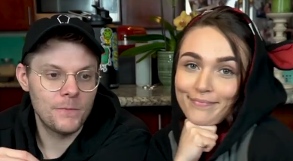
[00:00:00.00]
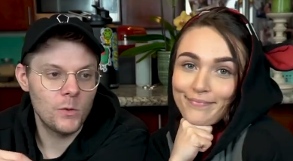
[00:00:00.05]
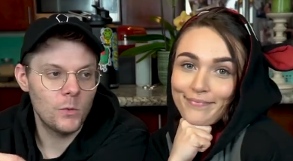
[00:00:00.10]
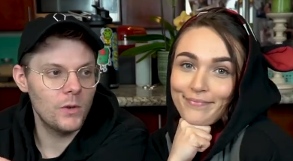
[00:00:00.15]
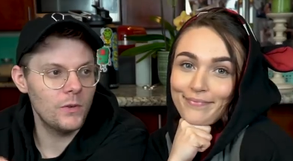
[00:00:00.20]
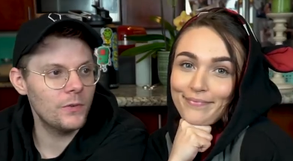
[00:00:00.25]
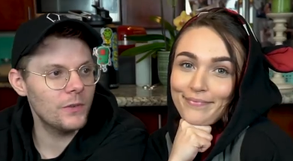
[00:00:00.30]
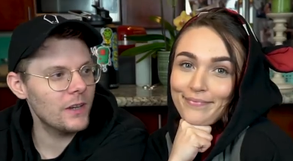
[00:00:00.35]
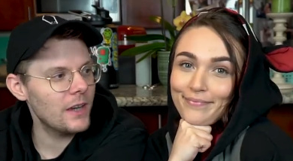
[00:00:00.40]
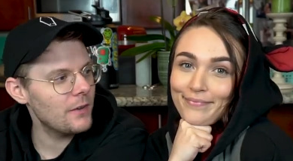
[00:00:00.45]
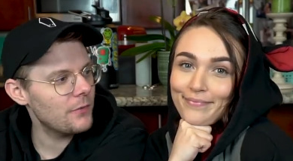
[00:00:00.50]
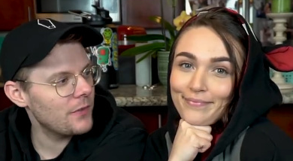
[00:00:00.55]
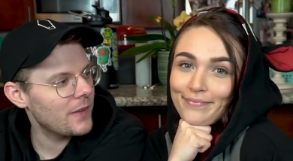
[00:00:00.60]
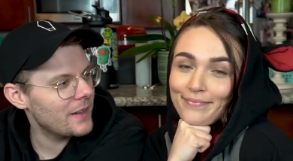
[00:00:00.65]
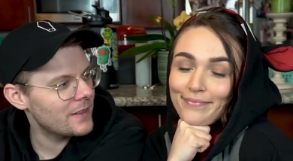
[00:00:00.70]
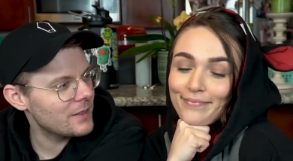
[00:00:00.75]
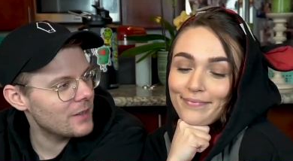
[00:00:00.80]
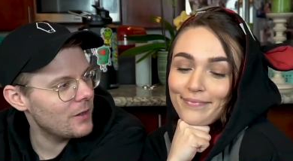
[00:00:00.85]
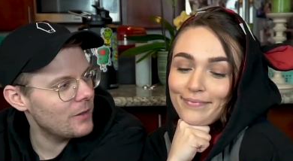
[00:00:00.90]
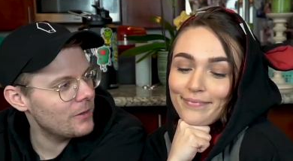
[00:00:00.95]
Speaker 1: We forgot
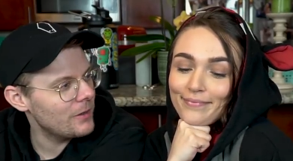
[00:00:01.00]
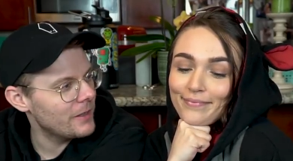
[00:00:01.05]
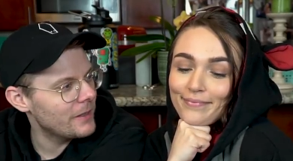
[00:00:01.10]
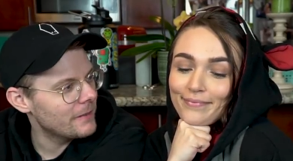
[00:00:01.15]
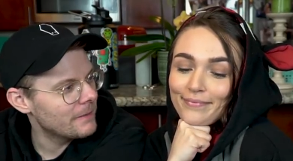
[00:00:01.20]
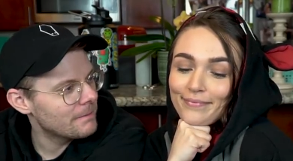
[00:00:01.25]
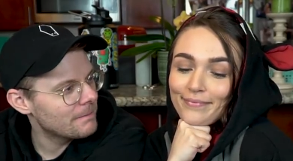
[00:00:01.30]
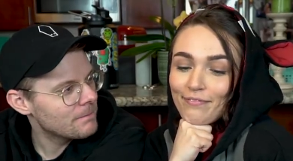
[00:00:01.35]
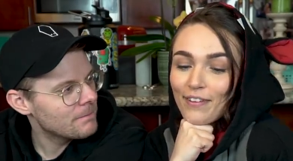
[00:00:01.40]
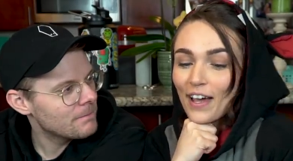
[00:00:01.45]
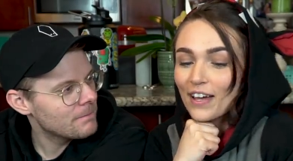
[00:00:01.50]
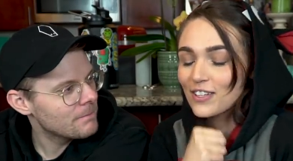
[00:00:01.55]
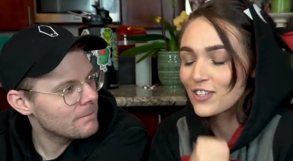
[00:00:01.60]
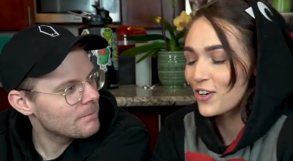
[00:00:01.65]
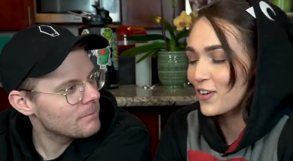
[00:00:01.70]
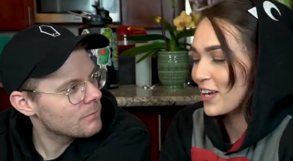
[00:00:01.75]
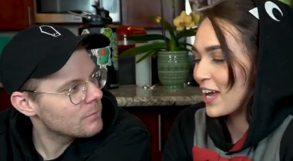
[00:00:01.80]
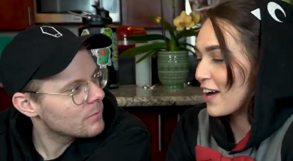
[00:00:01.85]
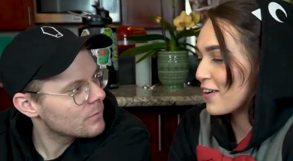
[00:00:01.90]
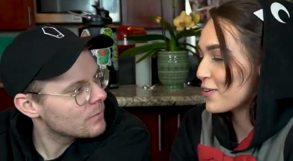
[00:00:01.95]
Fat Tony.
Speaker 2: Fat
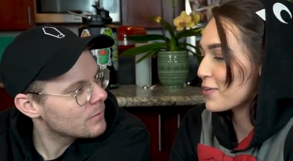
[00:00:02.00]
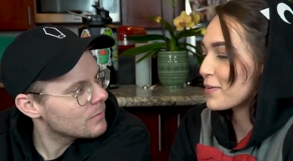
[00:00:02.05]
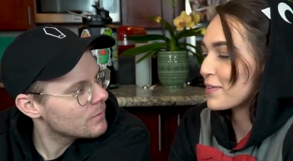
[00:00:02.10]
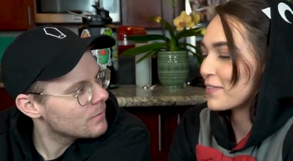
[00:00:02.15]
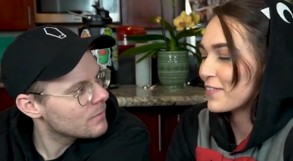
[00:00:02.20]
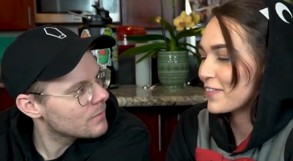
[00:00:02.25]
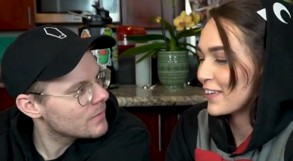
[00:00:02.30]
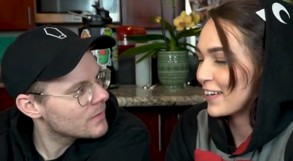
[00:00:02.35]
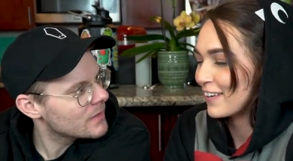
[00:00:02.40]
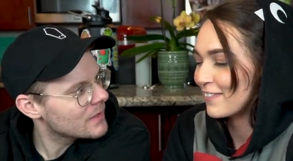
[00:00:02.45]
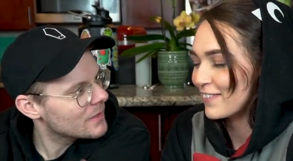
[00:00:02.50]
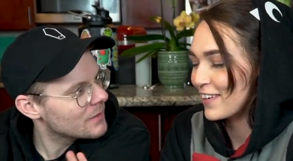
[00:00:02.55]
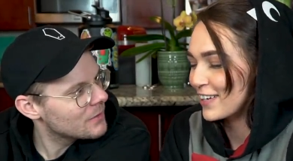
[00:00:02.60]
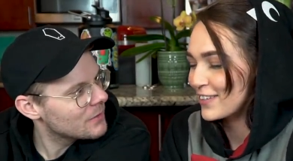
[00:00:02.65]
Tony, how could we forget Fat